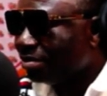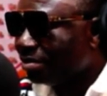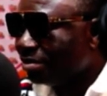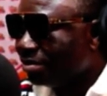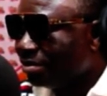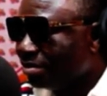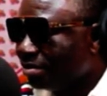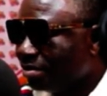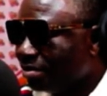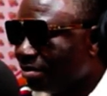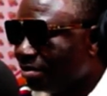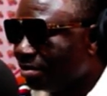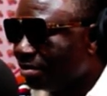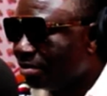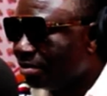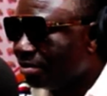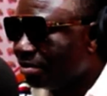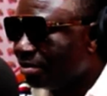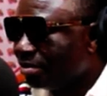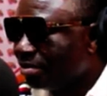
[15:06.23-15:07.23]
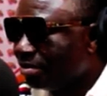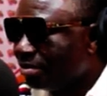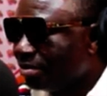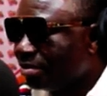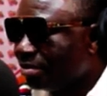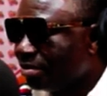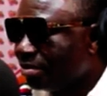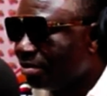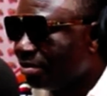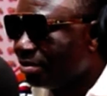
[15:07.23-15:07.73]
almost a channel.
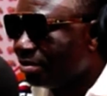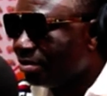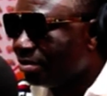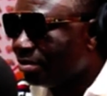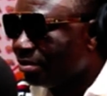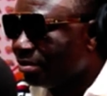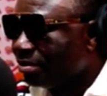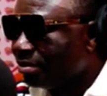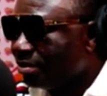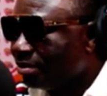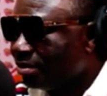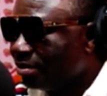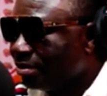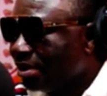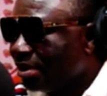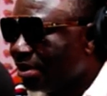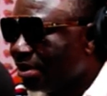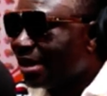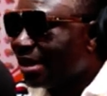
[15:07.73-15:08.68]
Before our corner,